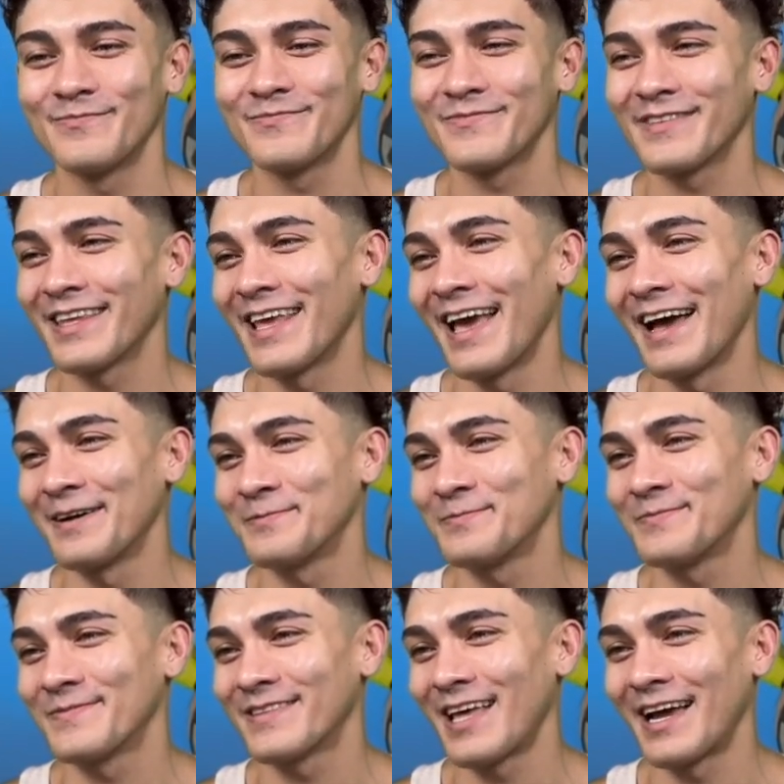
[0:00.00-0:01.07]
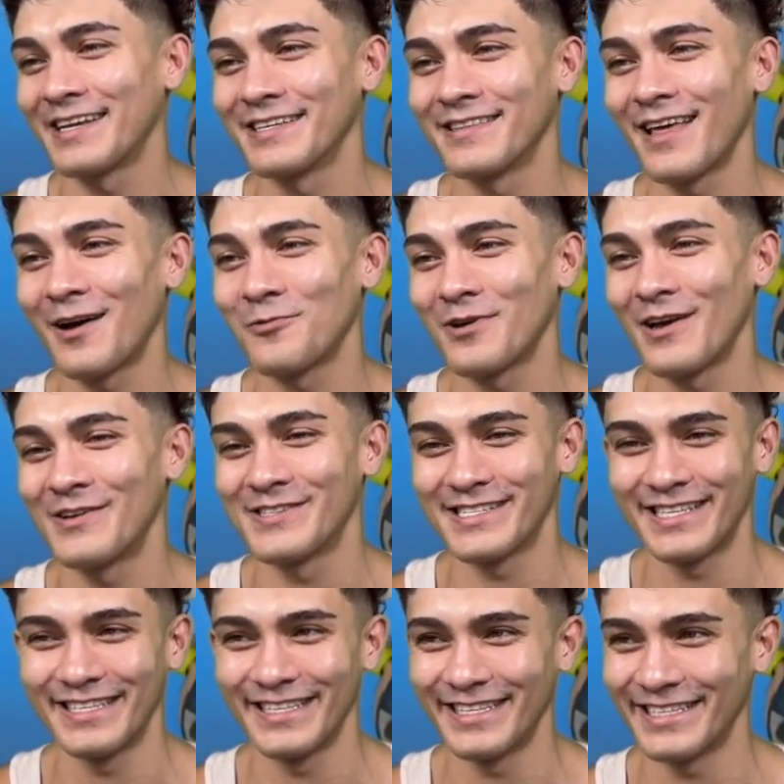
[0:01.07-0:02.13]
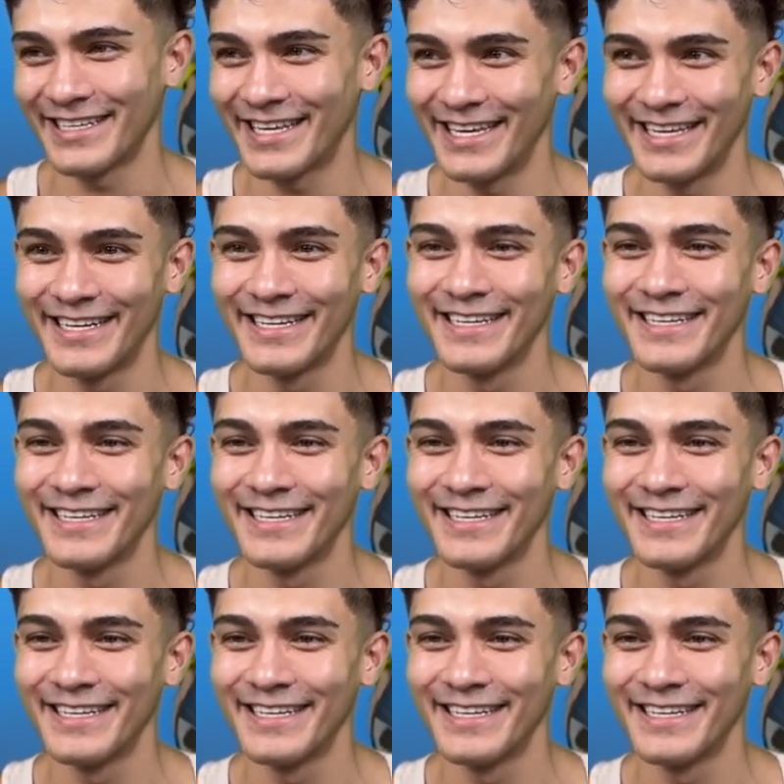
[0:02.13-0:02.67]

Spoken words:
yeah, I did that when I was a little kid.